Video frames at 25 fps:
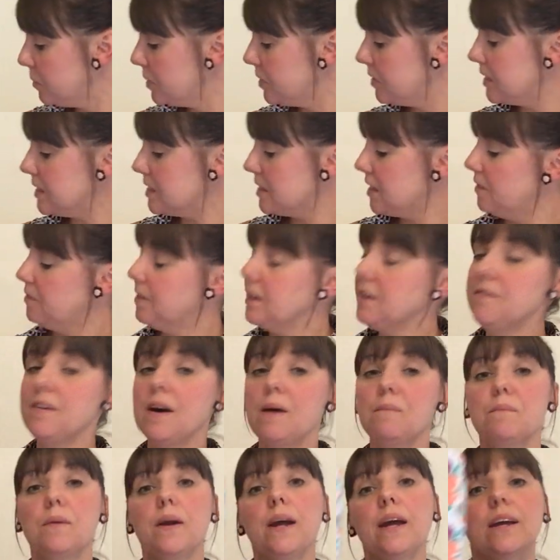with this lovely
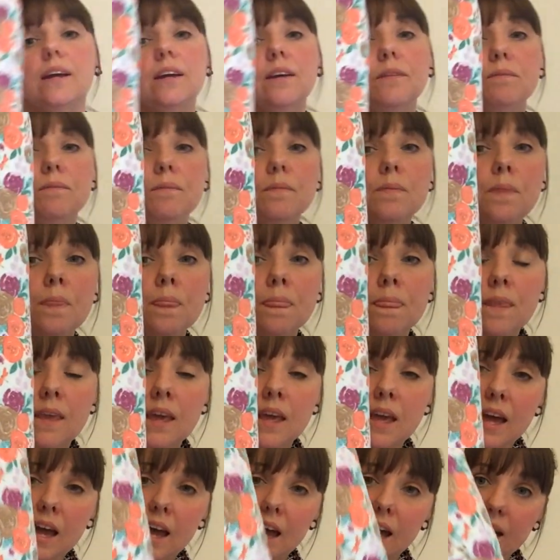fabric.
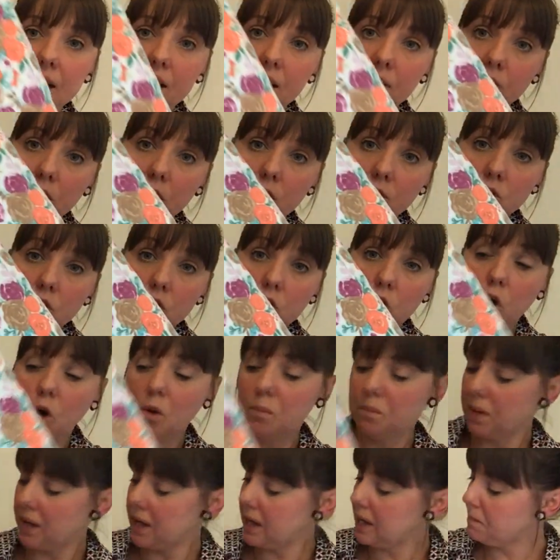And I'm going to
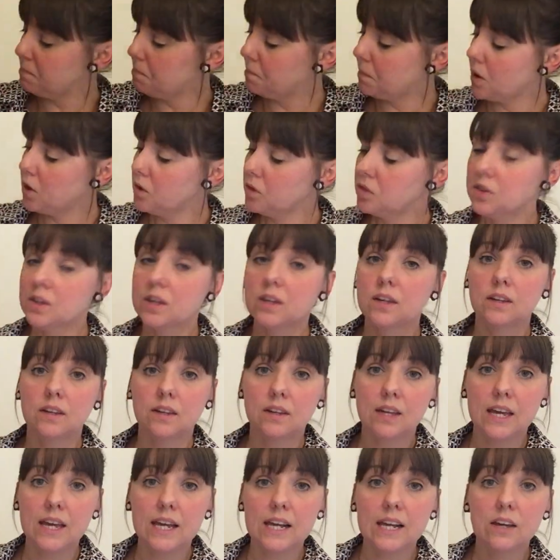copy both
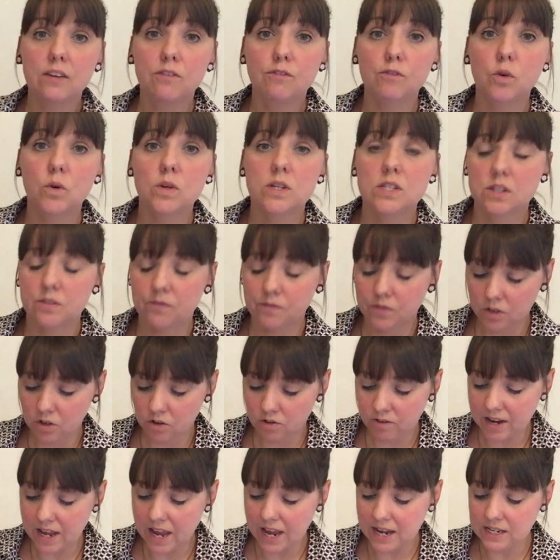Keely of Voice of the
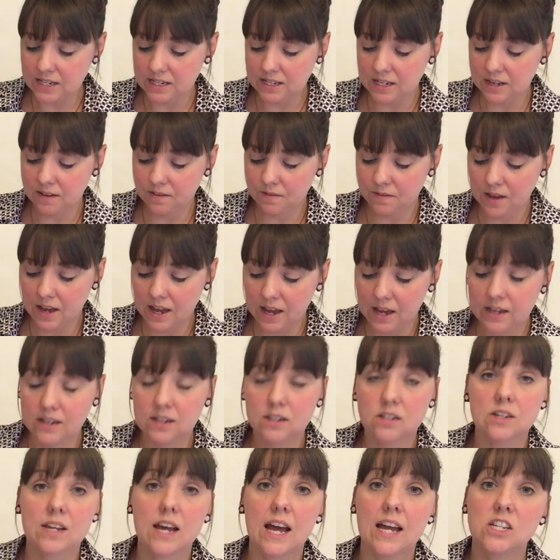Creative
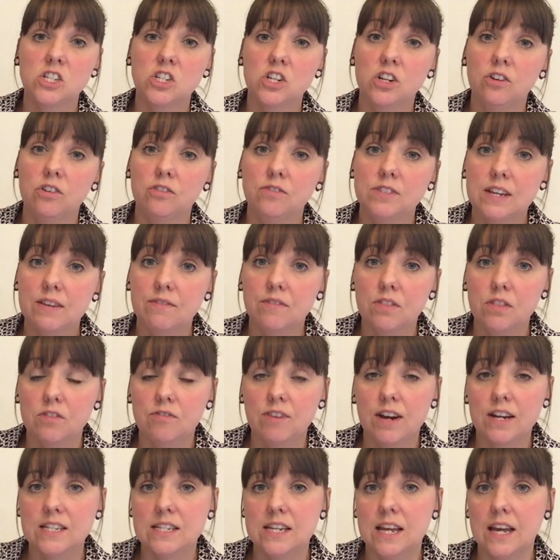and Angela of Devon
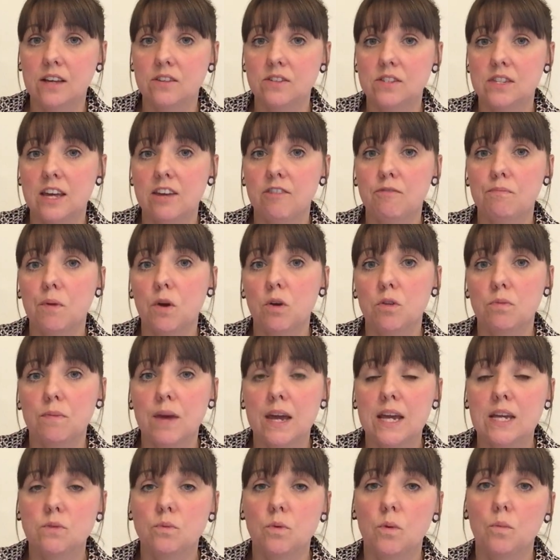Thread Tales. They've both
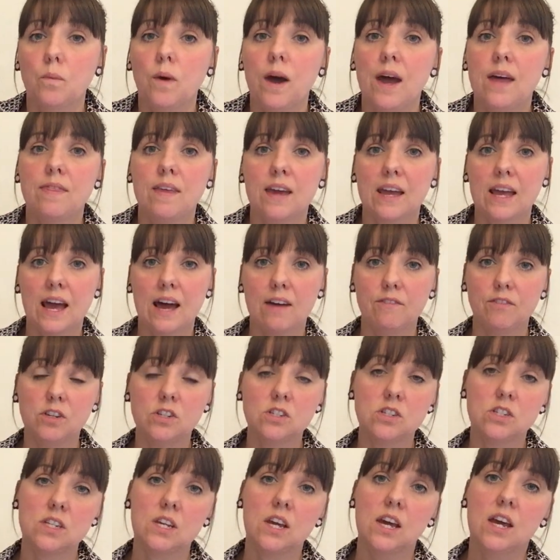made one where they
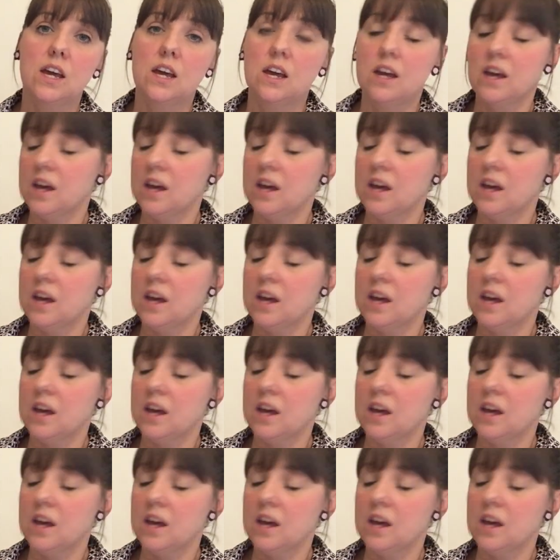haven't